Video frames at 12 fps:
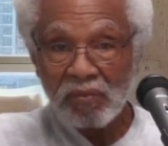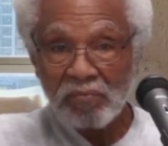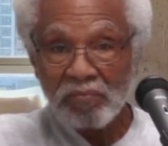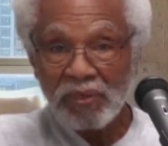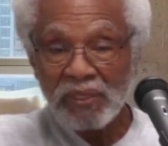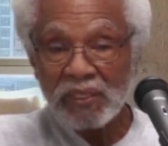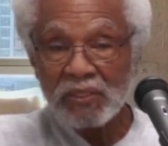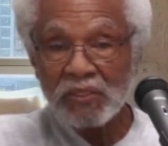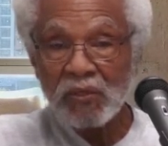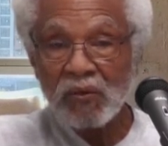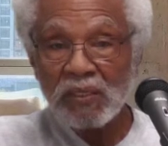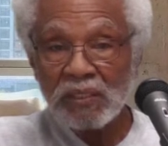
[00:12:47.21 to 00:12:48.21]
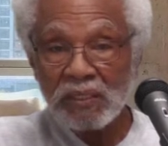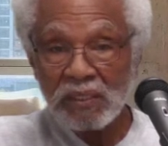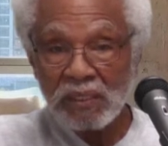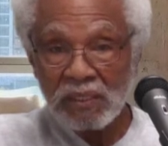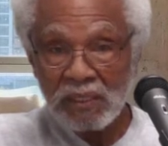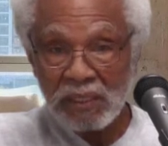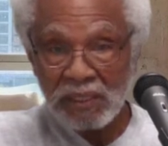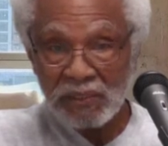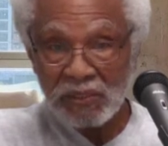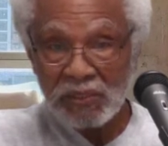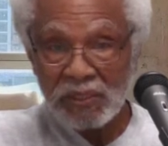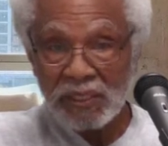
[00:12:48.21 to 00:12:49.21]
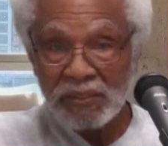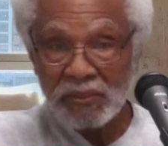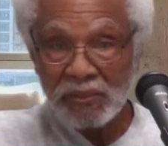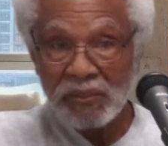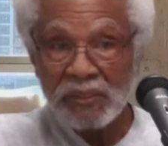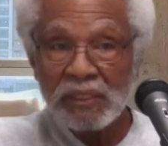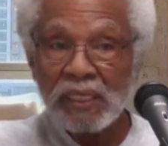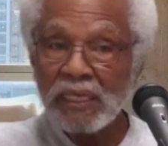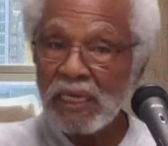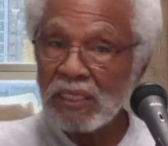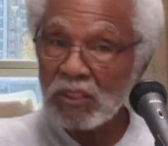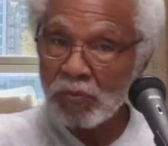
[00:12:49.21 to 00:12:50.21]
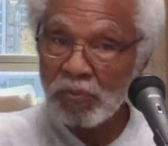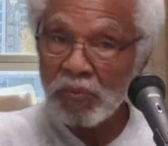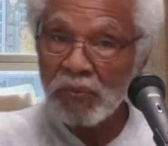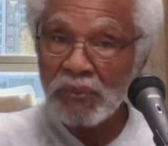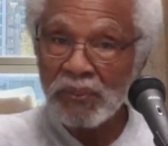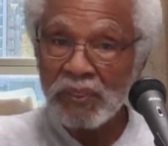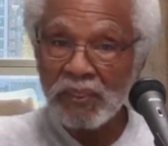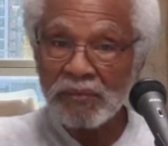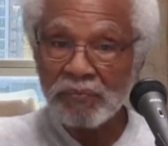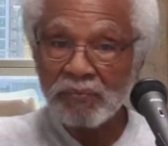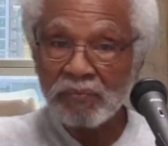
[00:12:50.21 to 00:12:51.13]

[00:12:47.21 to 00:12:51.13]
But they saw a need in the legislature, and I supported it,